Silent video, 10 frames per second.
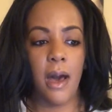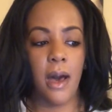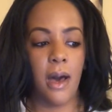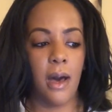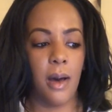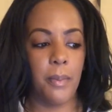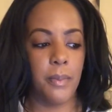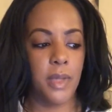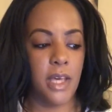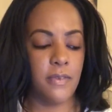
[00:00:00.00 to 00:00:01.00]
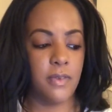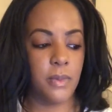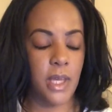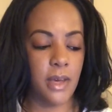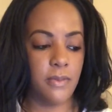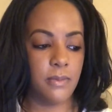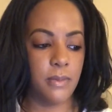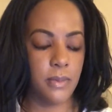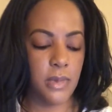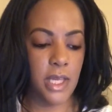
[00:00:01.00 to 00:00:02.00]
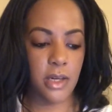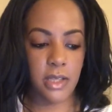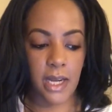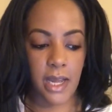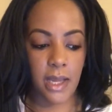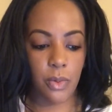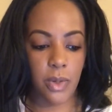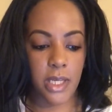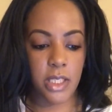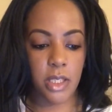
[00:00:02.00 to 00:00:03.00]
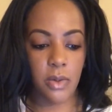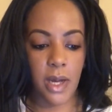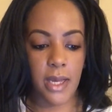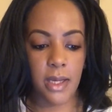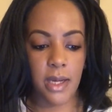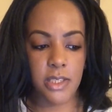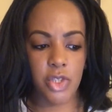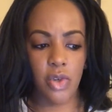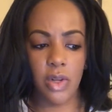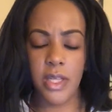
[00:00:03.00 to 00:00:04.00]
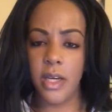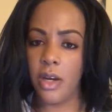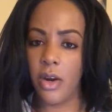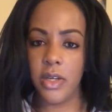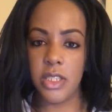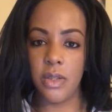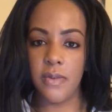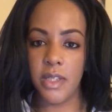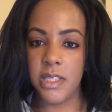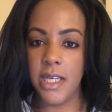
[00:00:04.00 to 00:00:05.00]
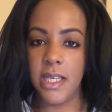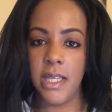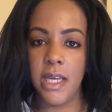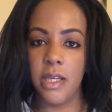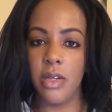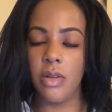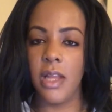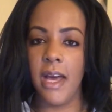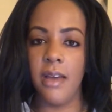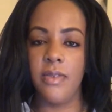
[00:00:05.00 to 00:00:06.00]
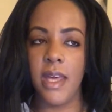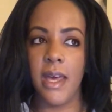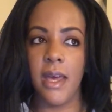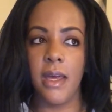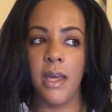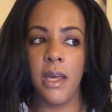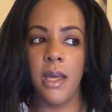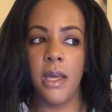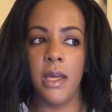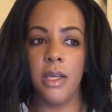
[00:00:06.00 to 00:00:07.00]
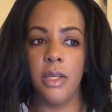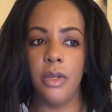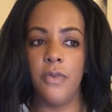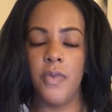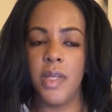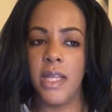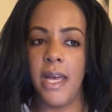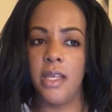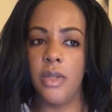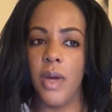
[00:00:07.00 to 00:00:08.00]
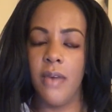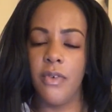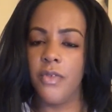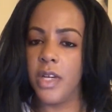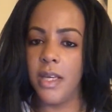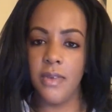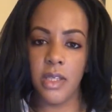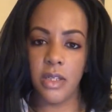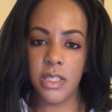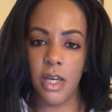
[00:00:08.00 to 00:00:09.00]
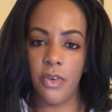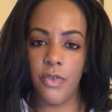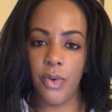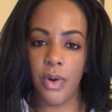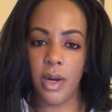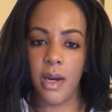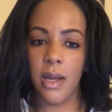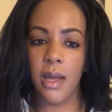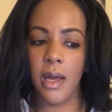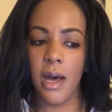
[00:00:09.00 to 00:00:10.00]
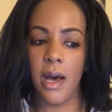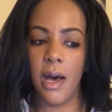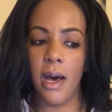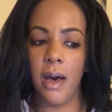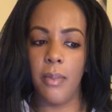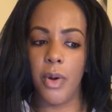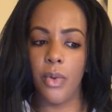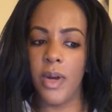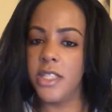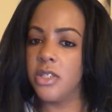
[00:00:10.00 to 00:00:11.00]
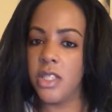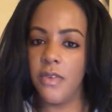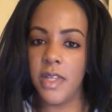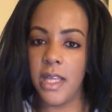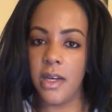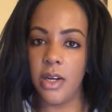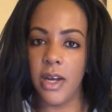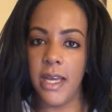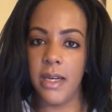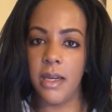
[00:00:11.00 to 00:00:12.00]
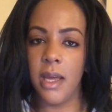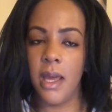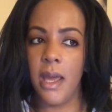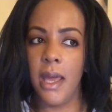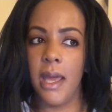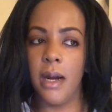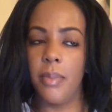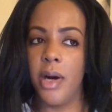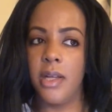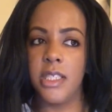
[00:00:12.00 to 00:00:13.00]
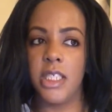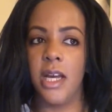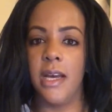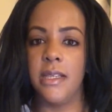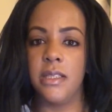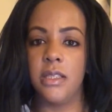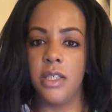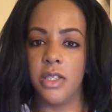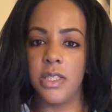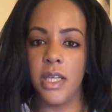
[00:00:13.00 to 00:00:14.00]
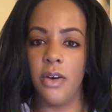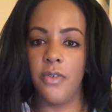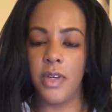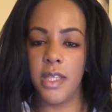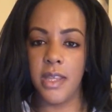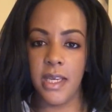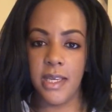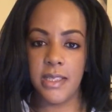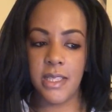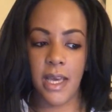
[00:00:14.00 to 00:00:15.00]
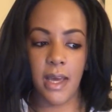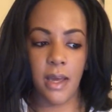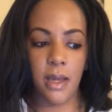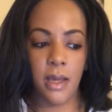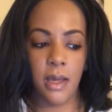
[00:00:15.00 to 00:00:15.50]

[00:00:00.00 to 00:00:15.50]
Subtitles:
that letter that I had read to you, I strongly encourage you, if there's anything in your life that you feel like you haven't forgiven yourself for, write yourself a letter and apologize to yourself for the things that